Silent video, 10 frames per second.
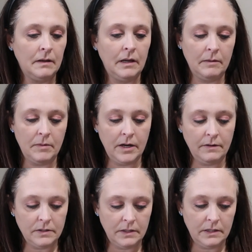um, I'll
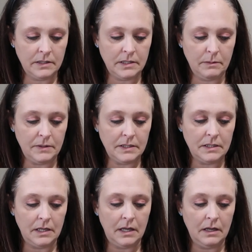have to look this up and
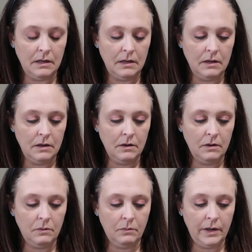see
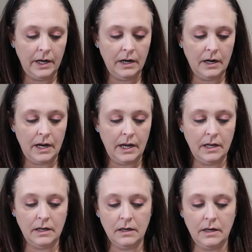where I
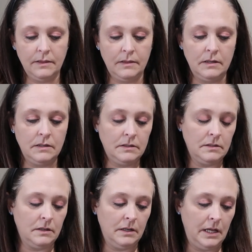got this
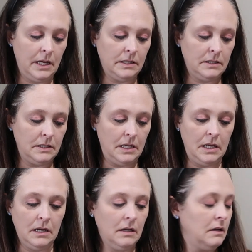on Etsy.
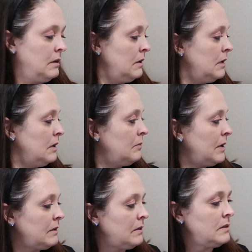
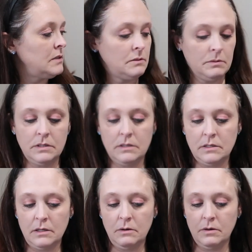I thought this was
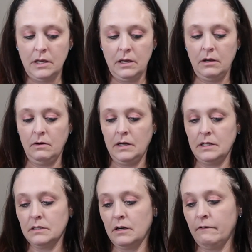so cute.
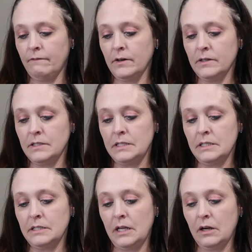It's our first
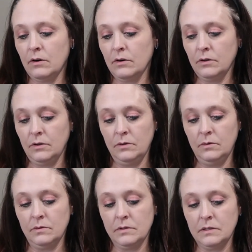Disney
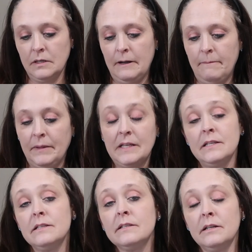cruise.
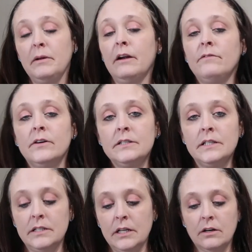This is gonna be our first Disney